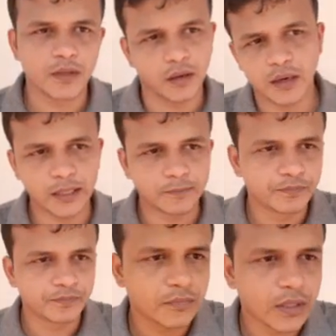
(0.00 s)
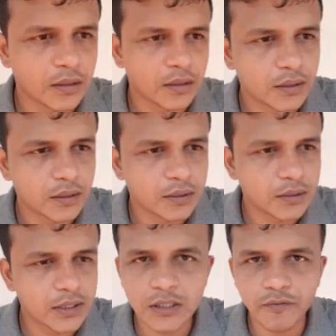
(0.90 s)
Okay,
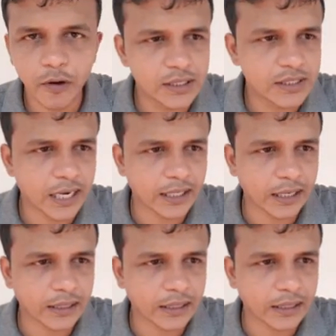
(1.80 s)
this is for this rectangle.